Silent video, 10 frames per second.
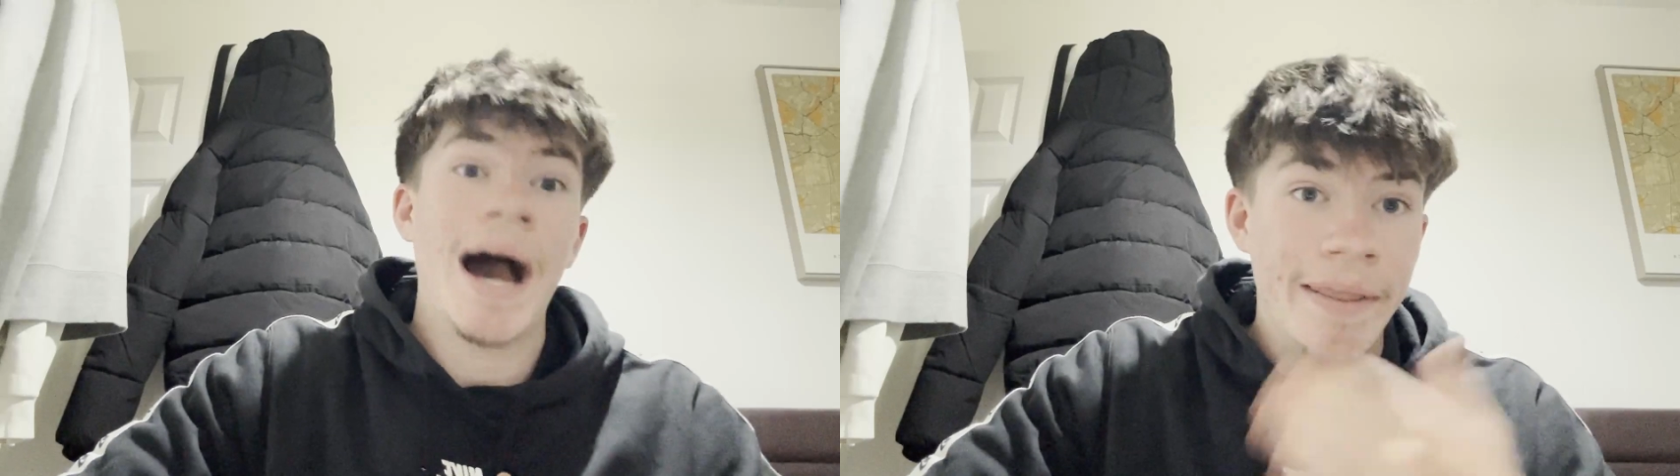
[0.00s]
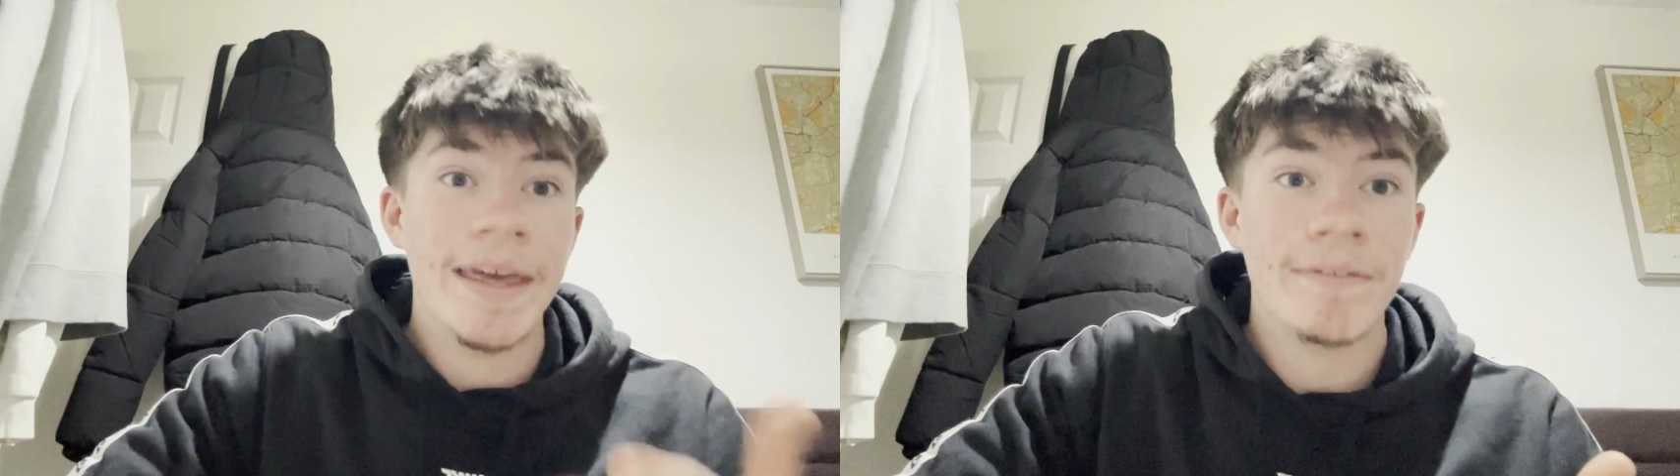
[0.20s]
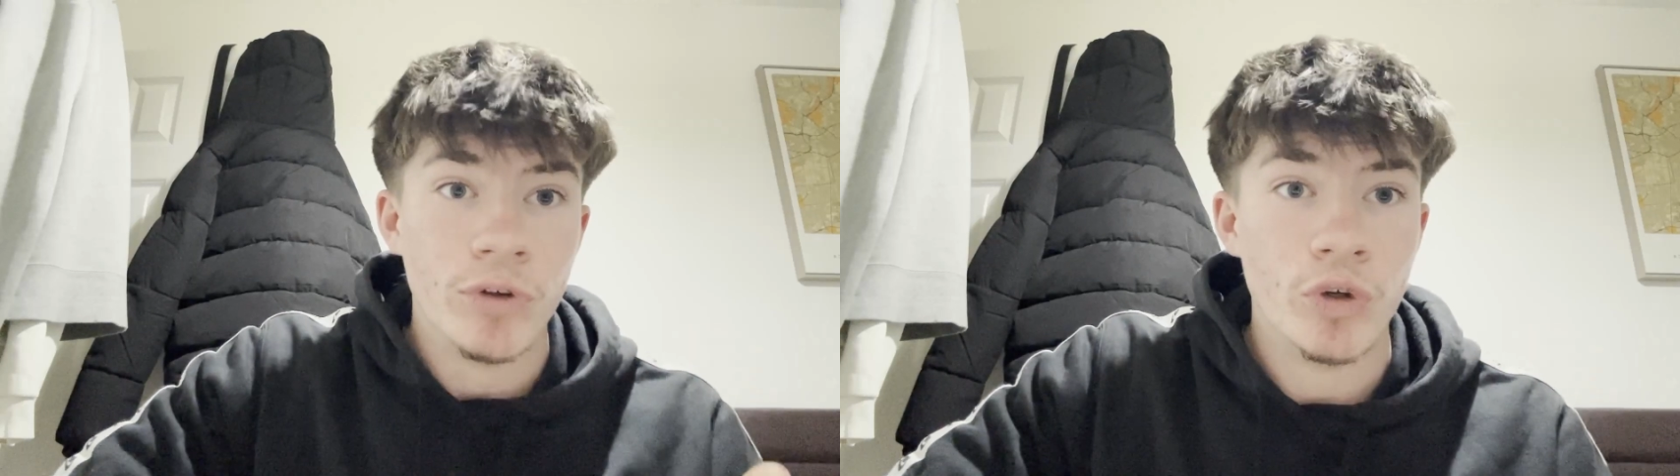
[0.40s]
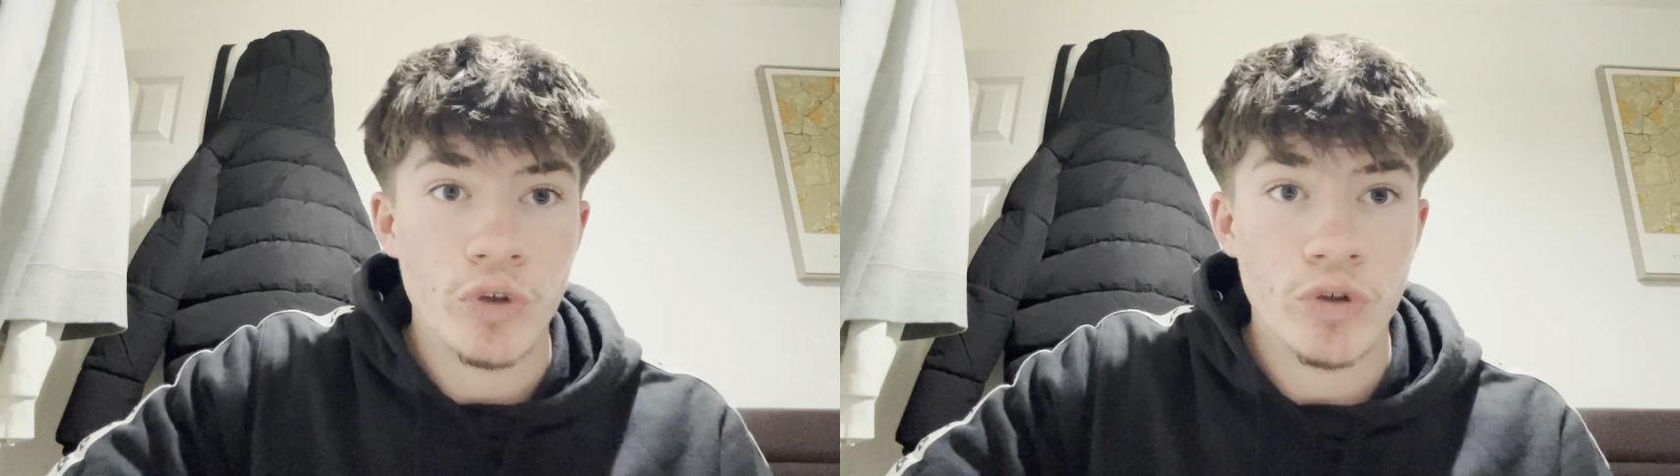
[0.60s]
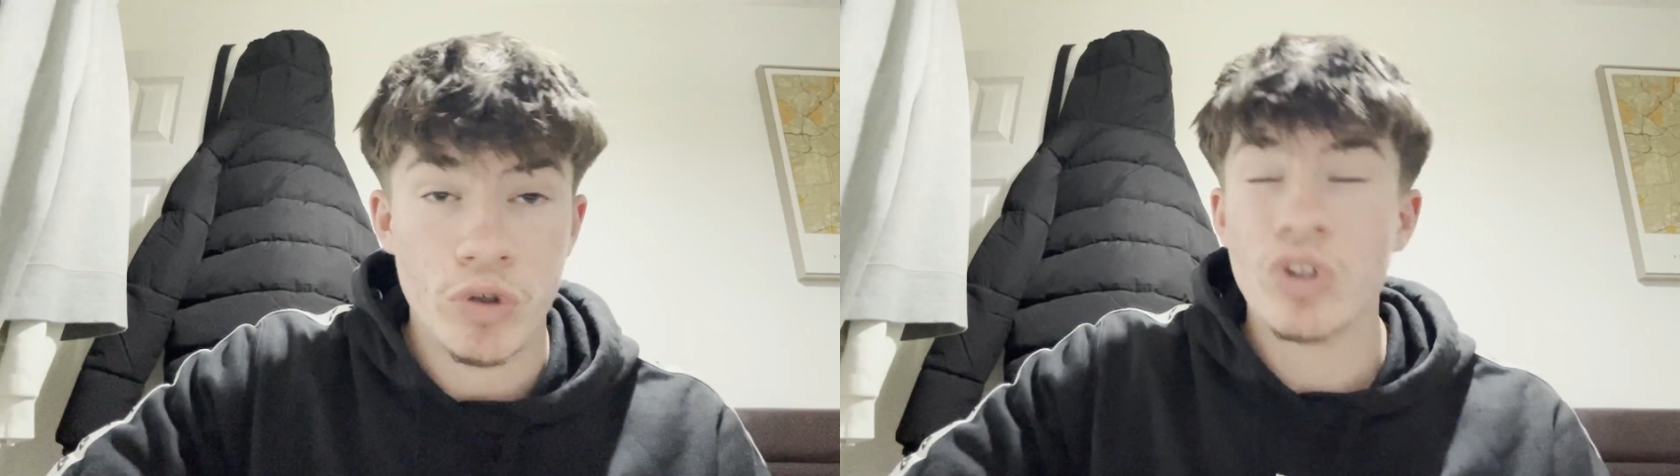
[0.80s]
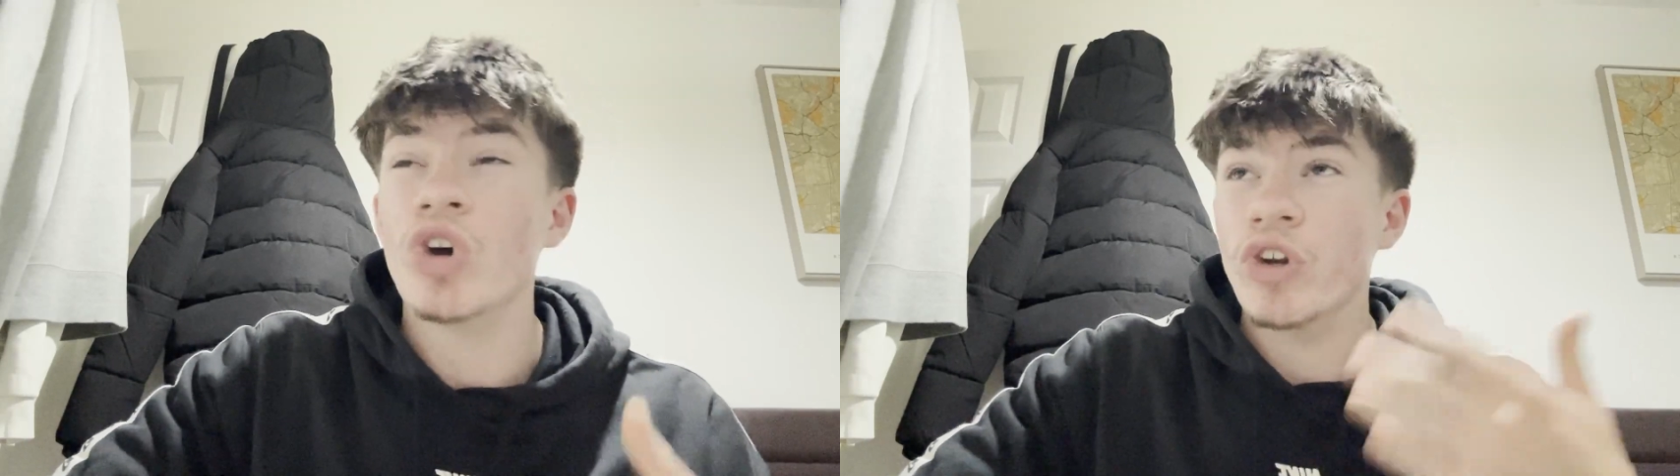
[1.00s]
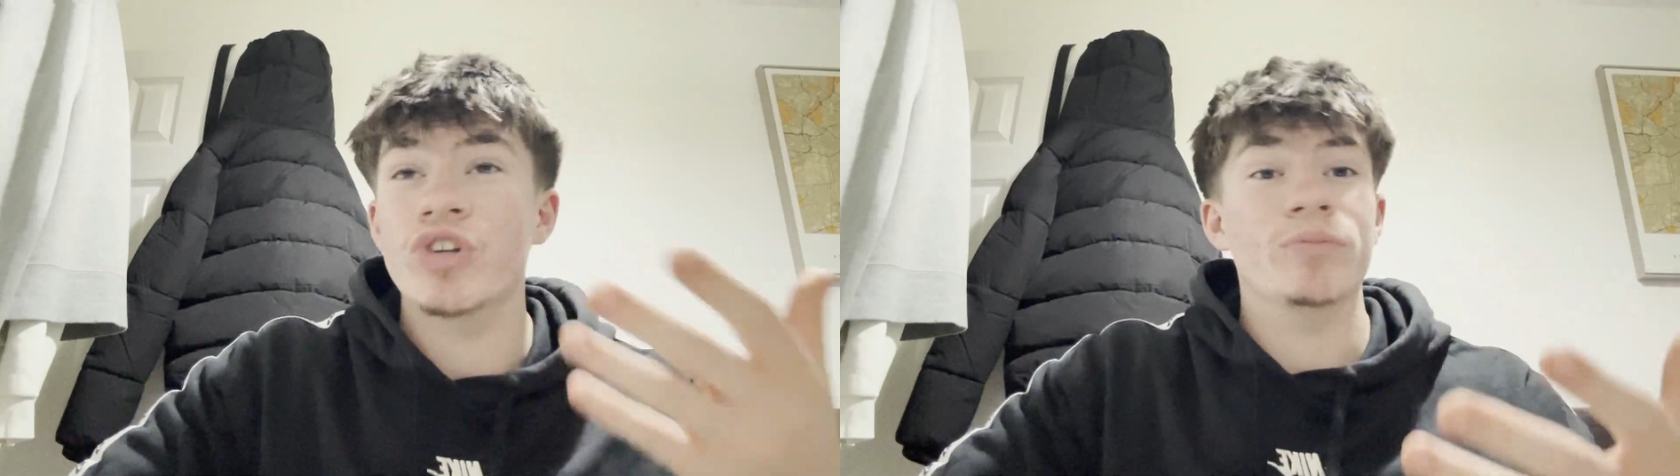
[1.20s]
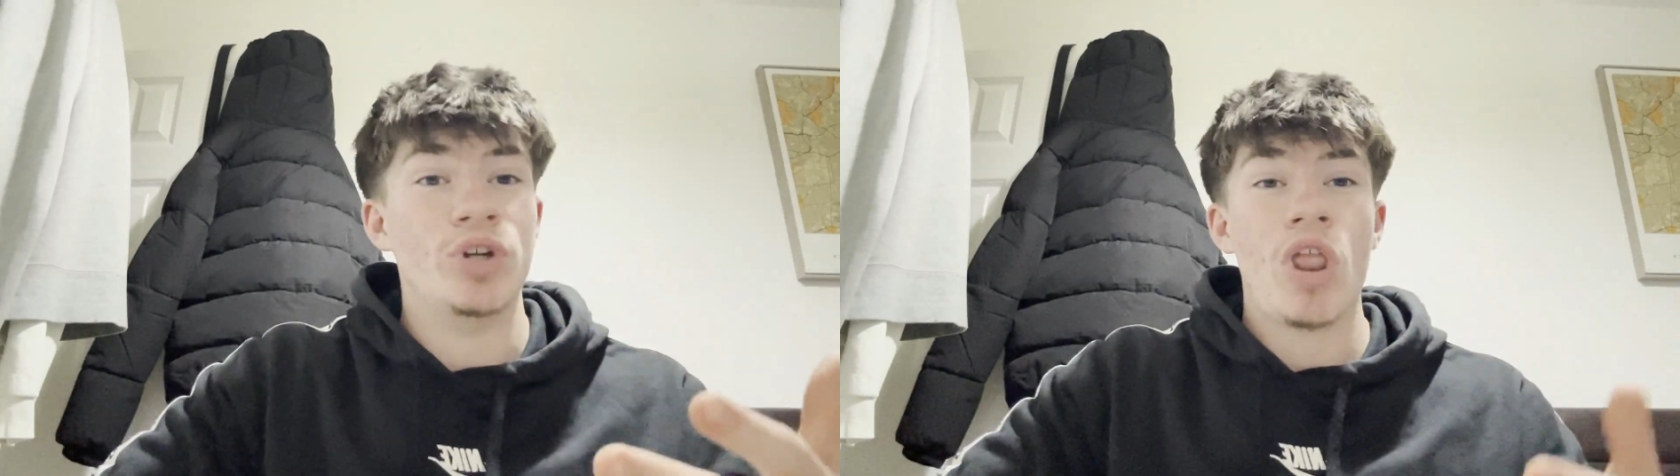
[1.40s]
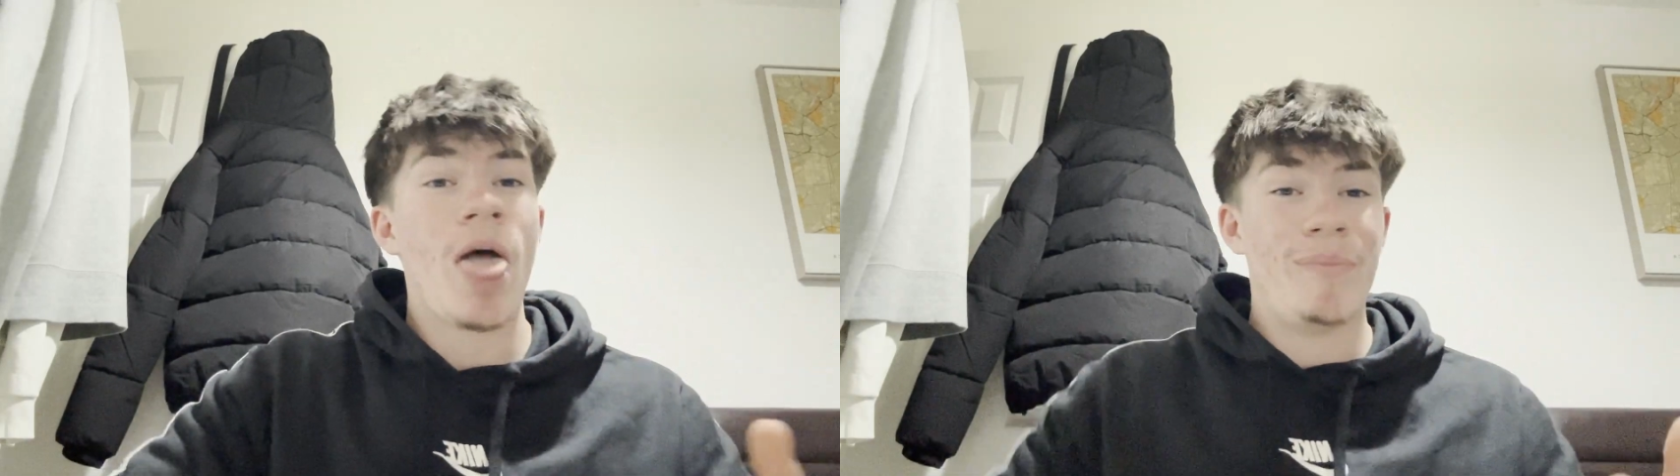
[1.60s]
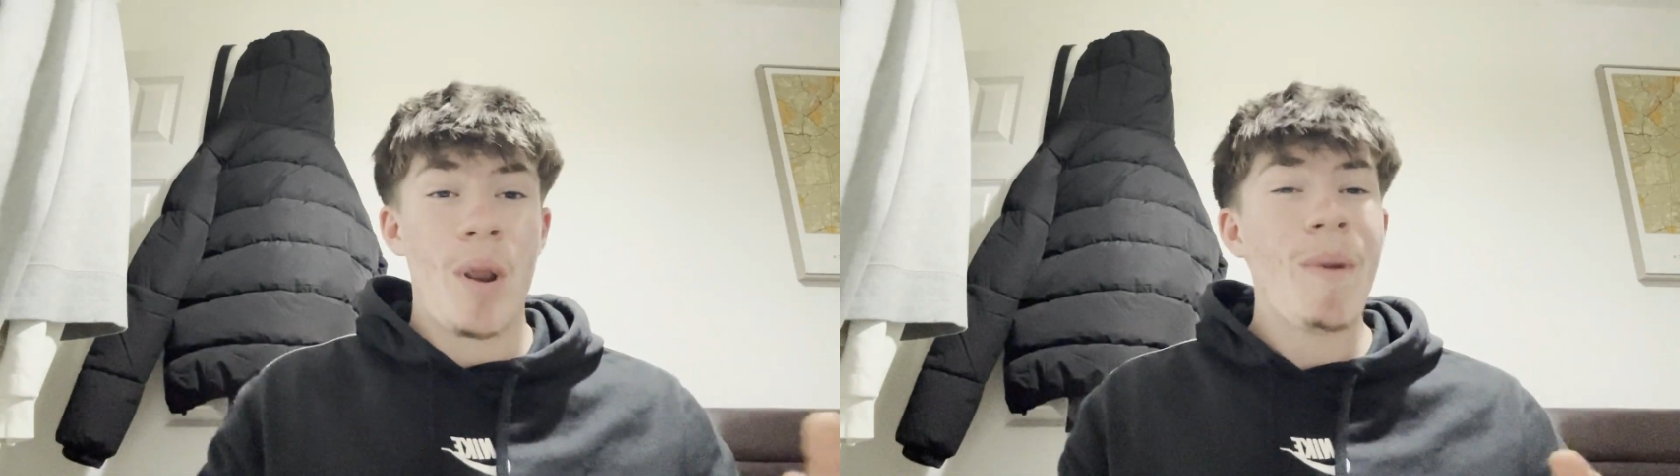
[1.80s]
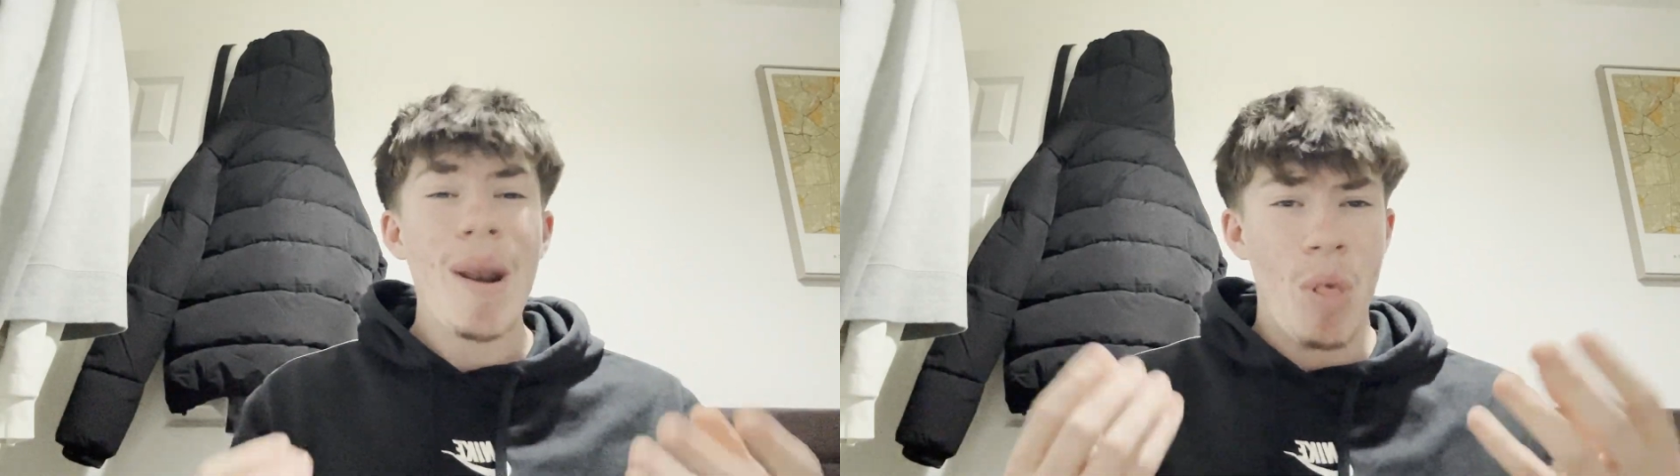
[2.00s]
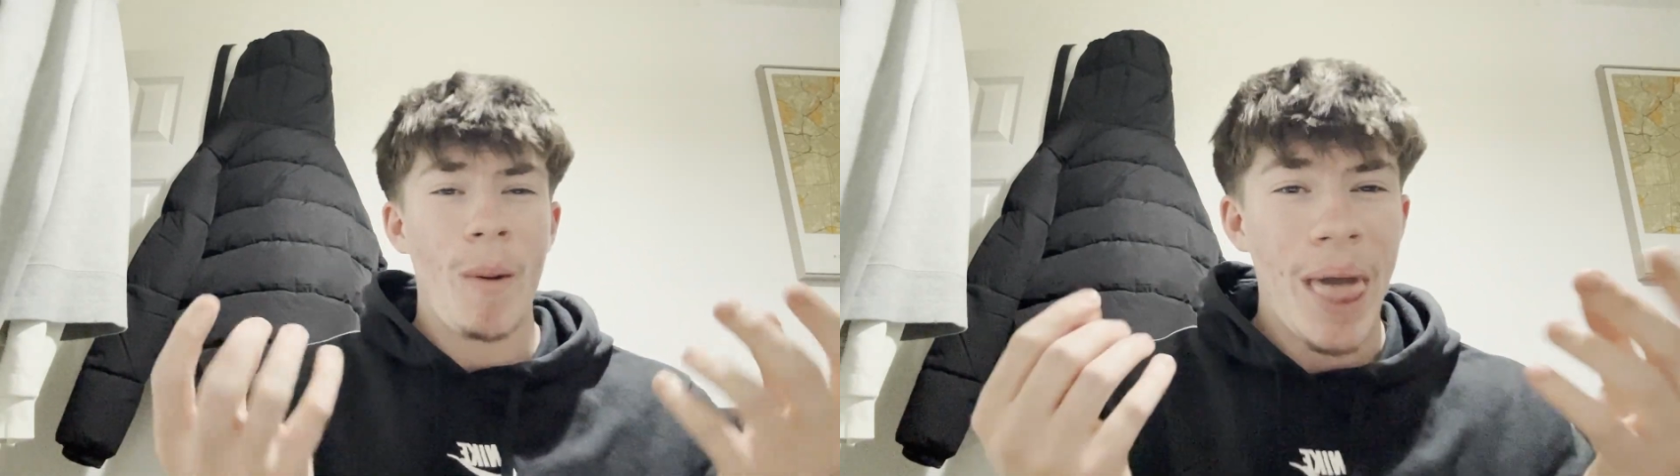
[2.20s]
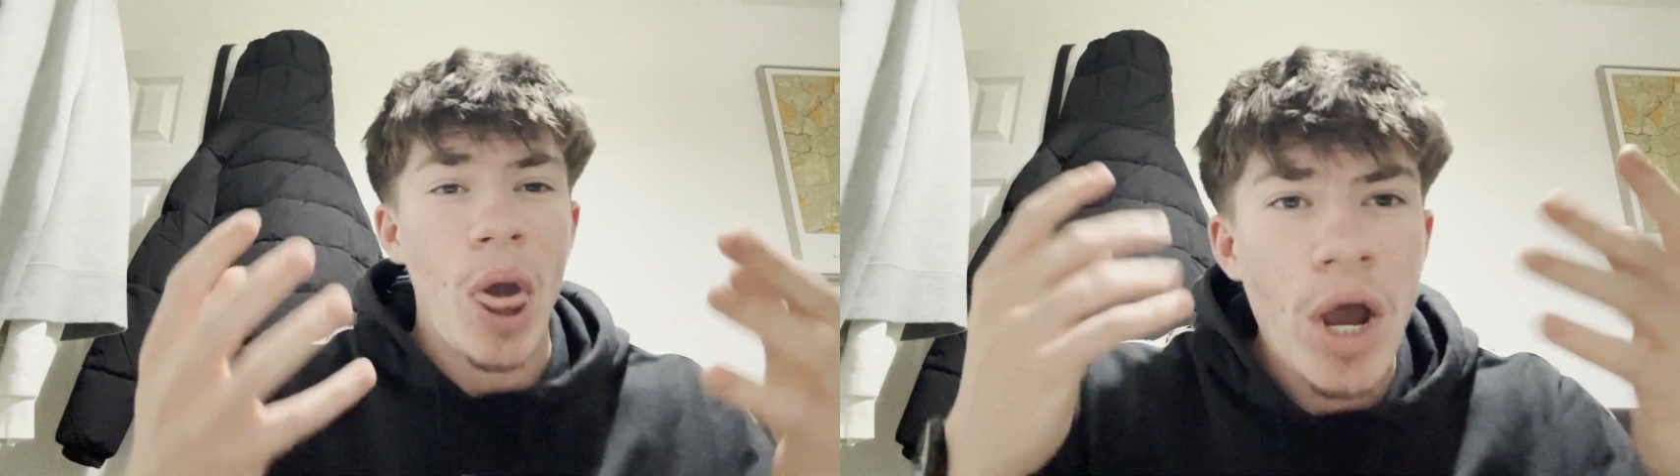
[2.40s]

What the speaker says: and they have gone and done.